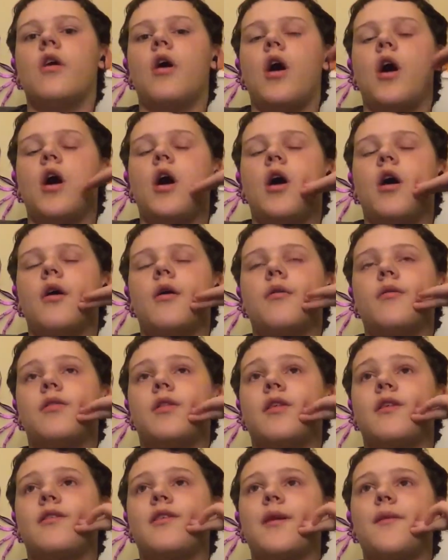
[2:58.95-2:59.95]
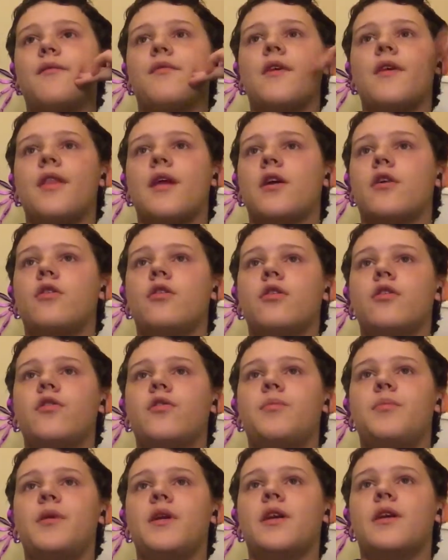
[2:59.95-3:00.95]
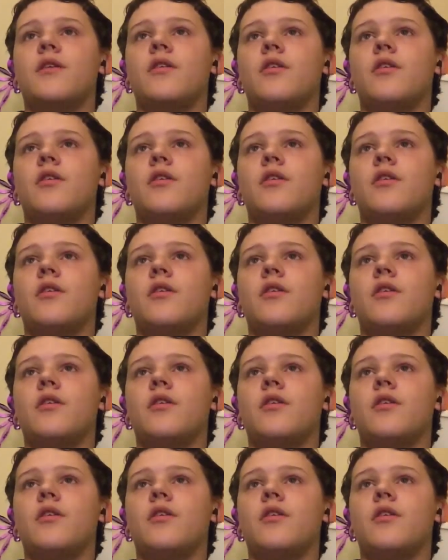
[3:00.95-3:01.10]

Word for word: uh, the same friend that couldn't speak